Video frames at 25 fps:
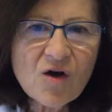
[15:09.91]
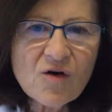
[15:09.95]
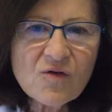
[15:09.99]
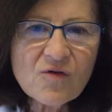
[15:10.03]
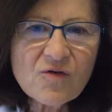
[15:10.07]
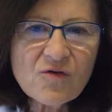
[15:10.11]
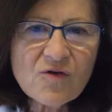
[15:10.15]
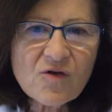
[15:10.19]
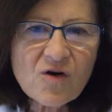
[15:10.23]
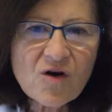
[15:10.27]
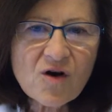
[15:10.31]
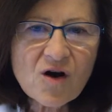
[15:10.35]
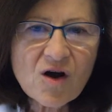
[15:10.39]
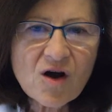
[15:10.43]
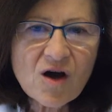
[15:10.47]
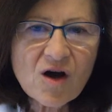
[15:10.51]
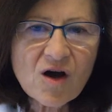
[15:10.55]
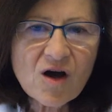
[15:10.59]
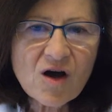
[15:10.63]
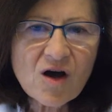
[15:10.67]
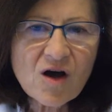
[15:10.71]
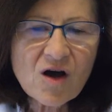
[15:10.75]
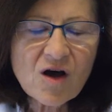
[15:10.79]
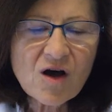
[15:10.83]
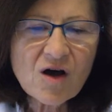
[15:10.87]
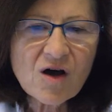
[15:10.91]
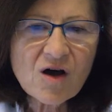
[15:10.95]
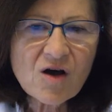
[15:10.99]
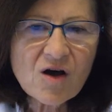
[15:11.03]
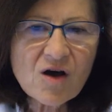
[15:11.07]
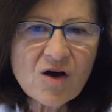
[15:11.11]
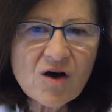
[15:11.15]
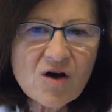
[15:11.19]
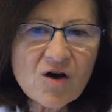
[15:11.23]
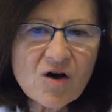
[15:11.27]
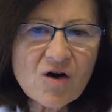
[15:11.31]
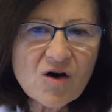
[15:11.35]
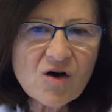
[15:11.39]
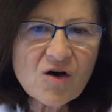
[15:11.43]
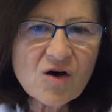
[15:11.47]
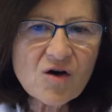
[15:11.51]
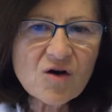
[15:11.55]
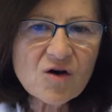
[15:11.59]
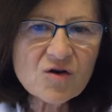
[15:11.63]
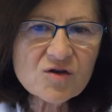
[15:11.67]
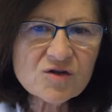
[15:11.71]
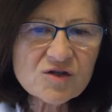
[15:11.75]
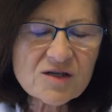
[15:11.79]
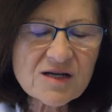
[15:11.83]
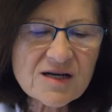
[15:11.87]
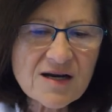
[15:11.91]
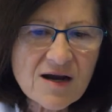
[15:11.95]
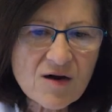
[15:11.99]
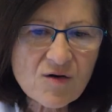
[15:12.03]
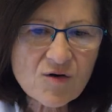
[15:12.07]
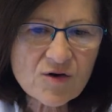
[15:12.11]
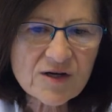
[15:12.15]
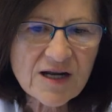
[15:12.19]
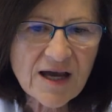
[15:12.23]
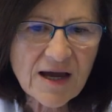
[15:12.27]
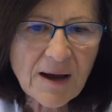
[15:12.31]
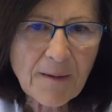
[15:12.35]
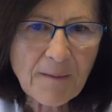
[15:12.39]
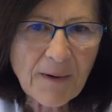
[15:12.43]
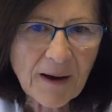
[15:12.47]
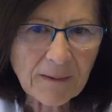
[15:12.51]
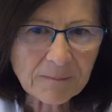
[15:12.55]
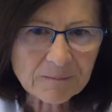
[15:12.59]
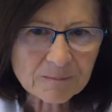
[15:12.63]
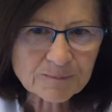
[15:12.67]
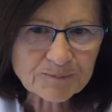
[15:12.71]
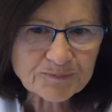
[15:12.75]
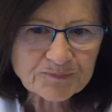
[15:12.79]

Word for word: for a scleroderma.